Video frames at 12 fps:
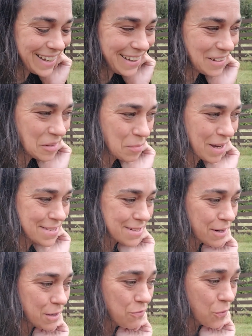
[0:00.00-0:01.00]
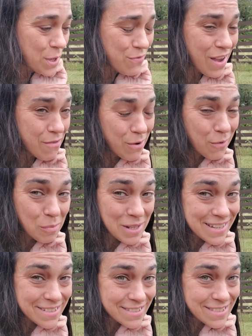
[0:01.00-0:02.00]
um, I started forty-five okra
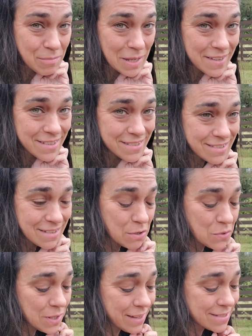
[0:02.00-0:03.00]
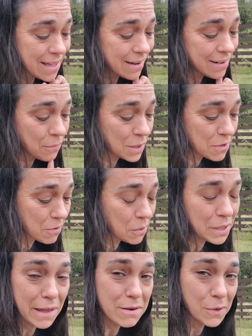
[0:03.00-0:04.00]
plants because I was really excited and I wanted to grow a
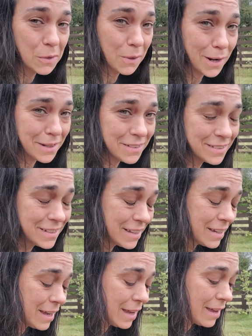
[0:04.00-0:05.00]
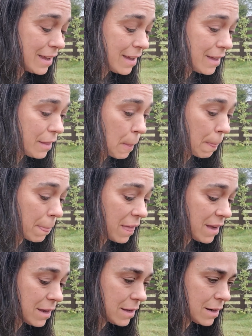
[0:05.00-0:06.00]
lot of okra.
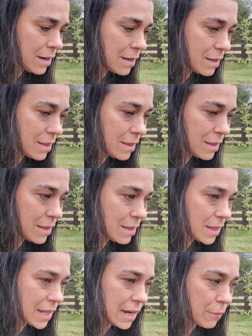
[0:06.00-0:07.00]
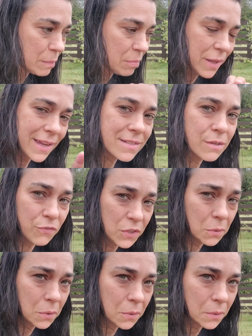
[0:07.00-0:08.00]
And I would plant a
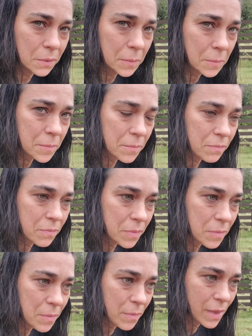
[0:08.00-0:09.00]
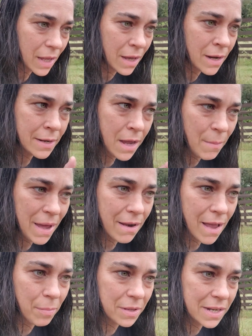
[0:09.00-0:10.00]
few, and I'd come out a
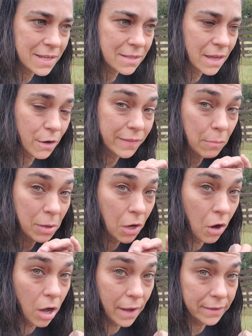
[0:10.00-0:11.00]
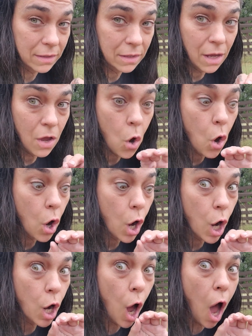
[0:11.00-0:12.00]
couple of days later and they'd be gone.
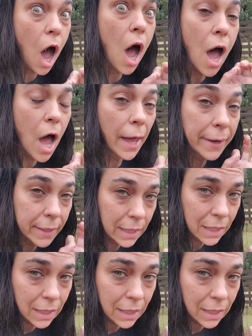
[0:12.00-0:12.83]
Gone.